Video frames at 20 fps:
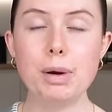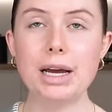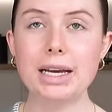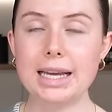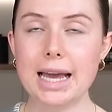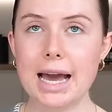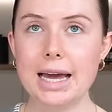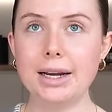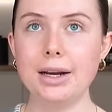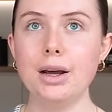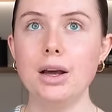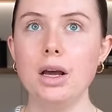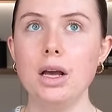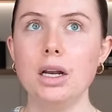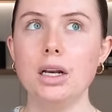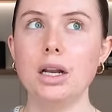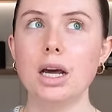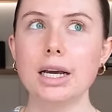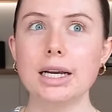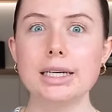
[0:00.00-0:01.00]
But again,
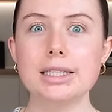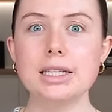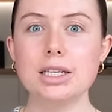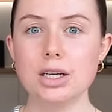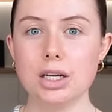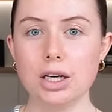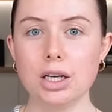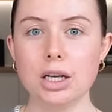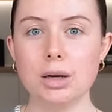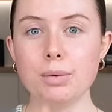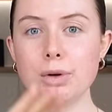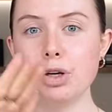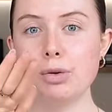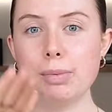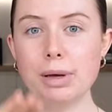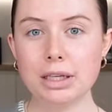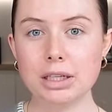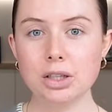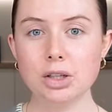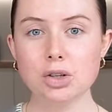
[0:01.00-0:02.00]
like I said earlier, when you're
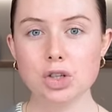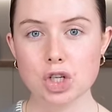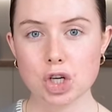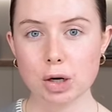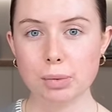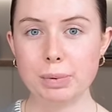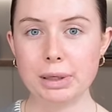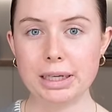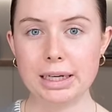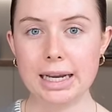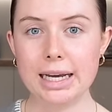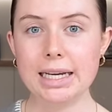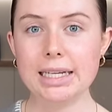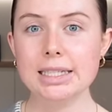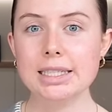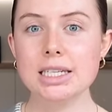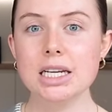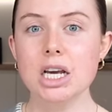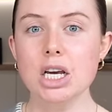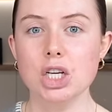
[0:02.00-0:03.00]
making your shopping
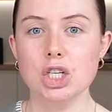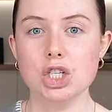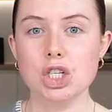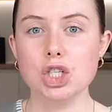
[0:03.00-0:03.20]
list,